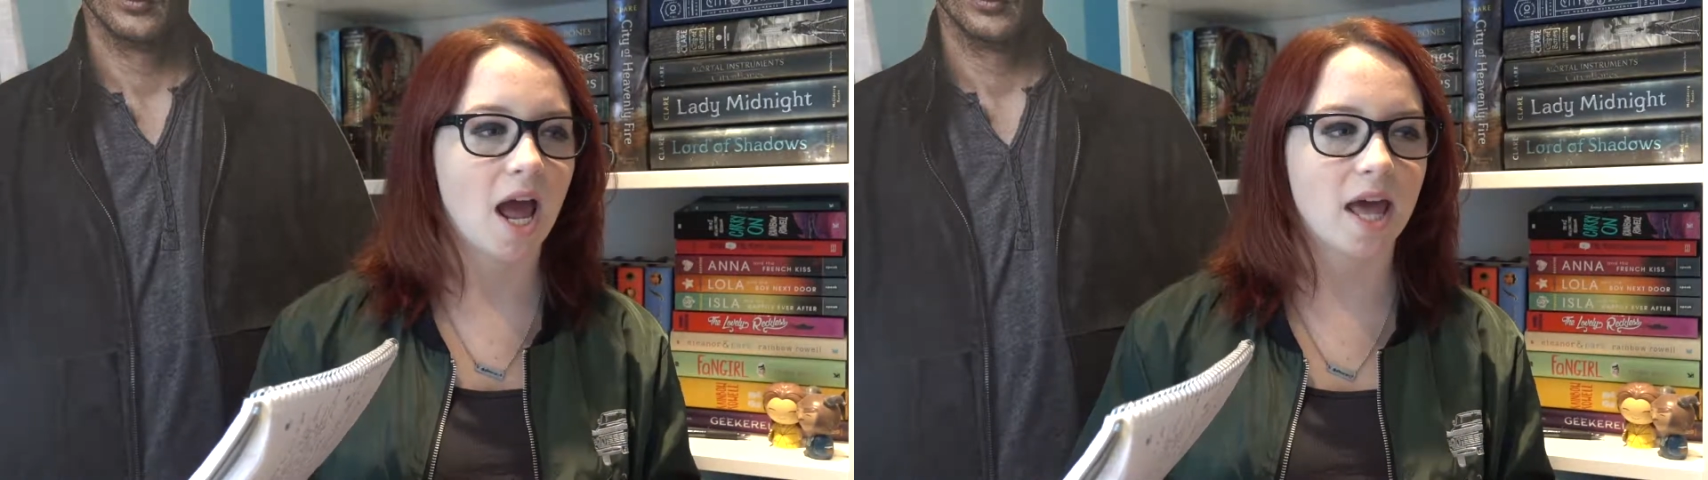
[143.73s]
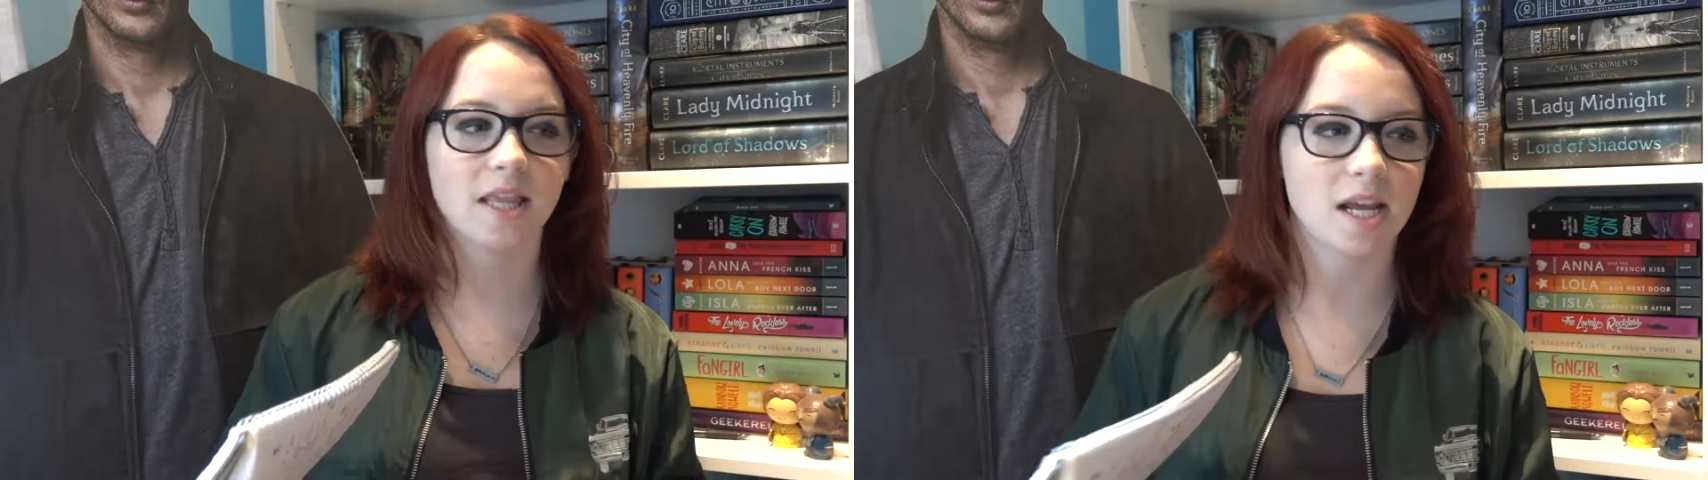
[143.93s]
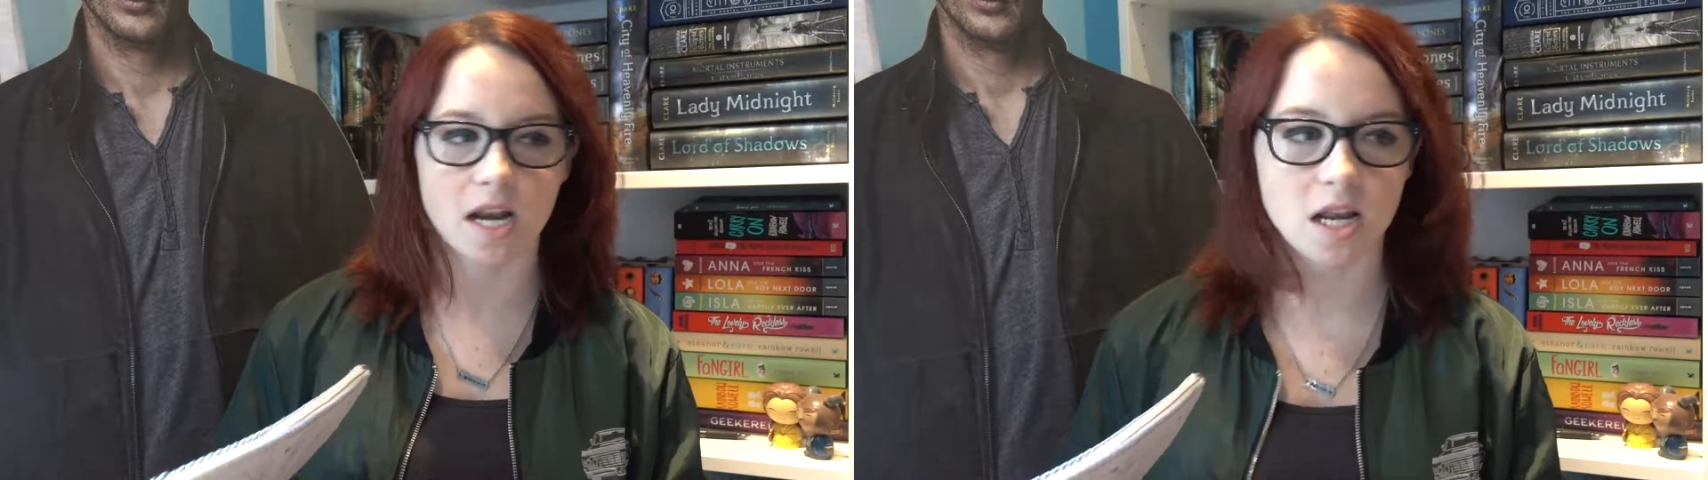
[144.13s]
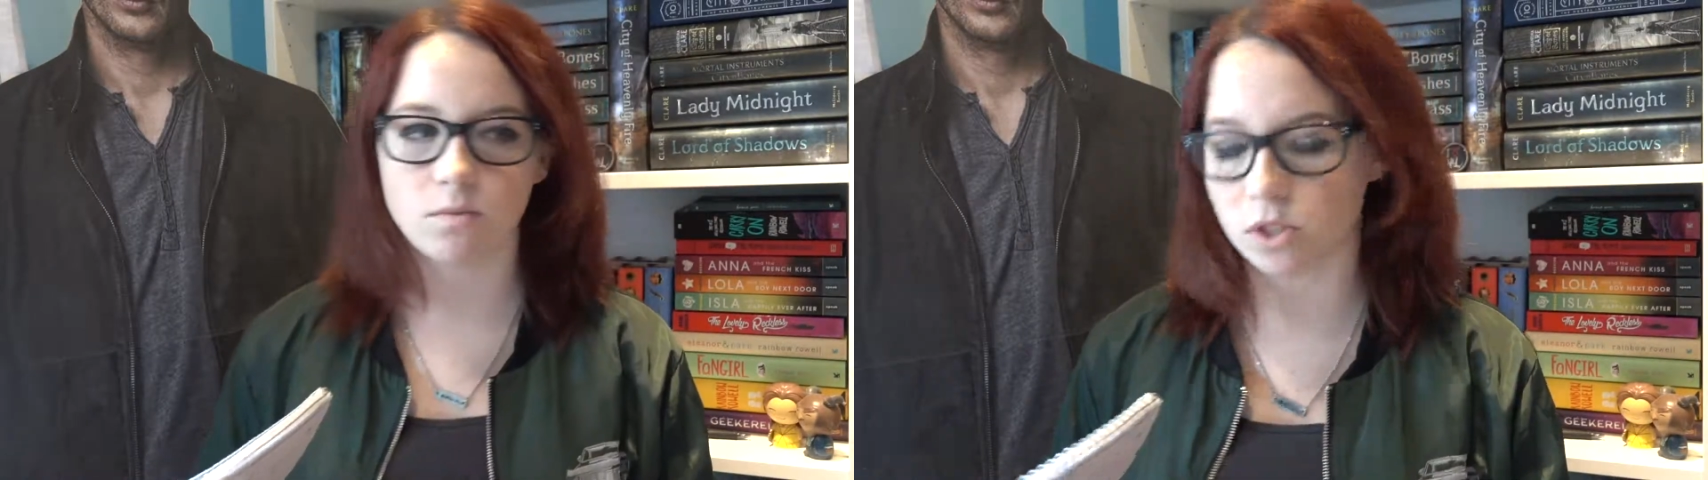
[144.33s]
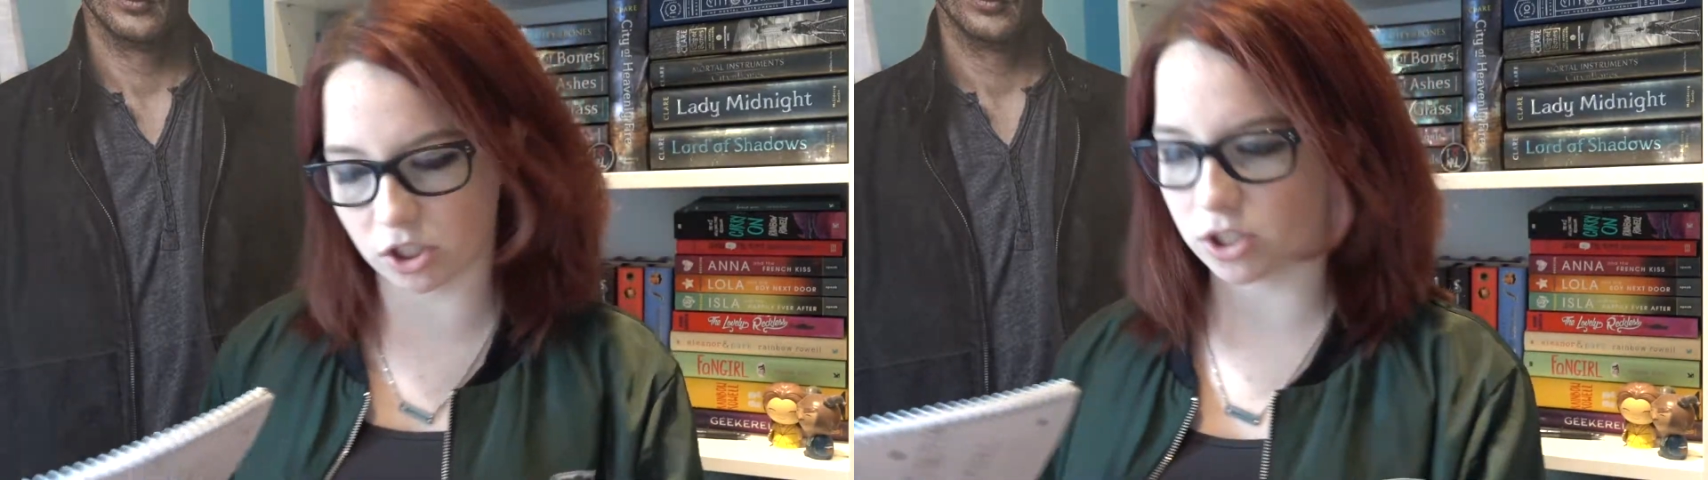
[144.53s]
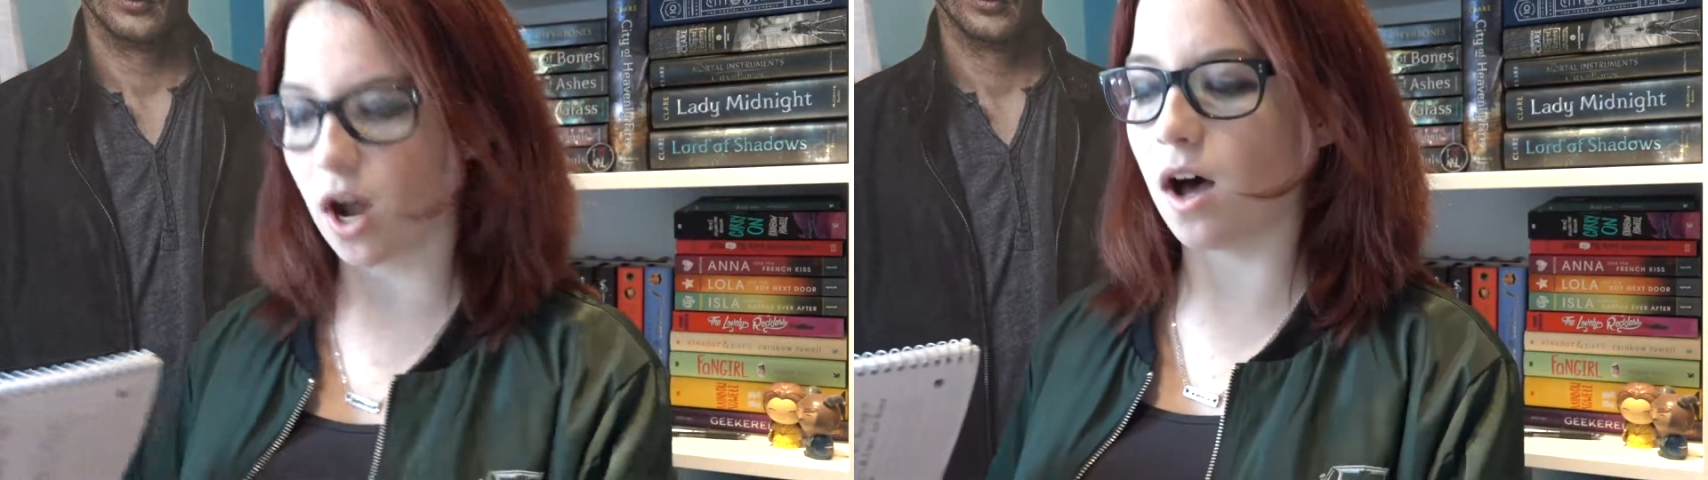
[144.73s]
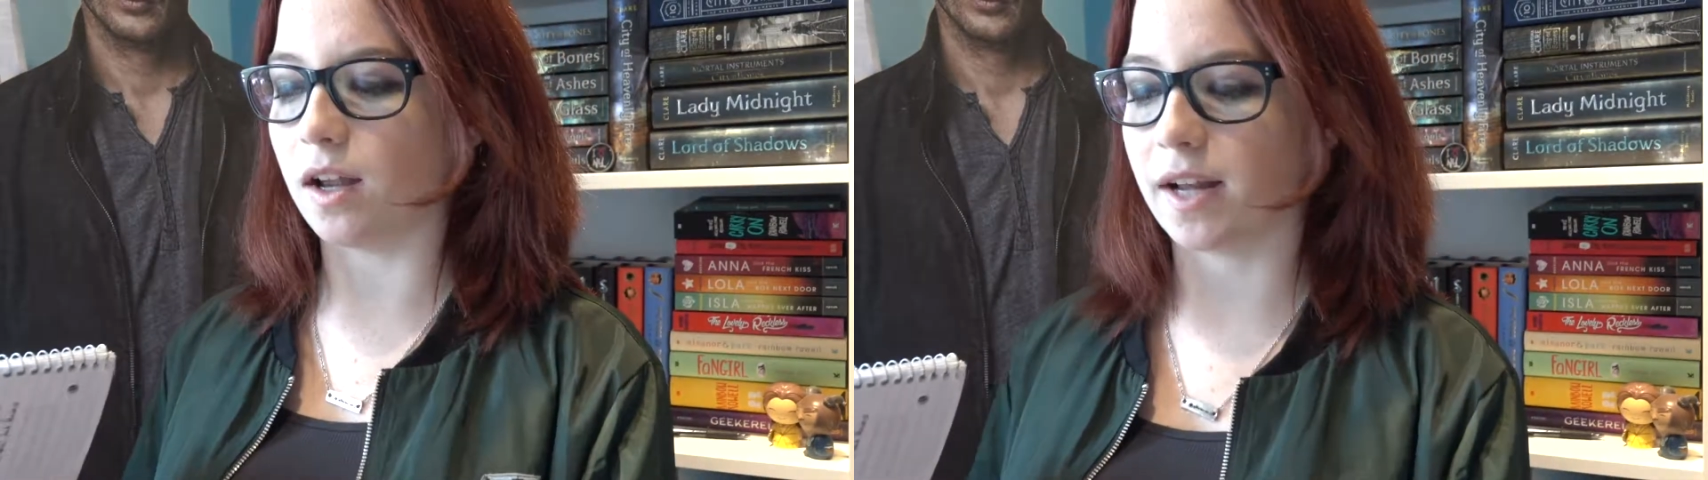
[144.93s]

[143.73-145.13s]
And then he was just gone,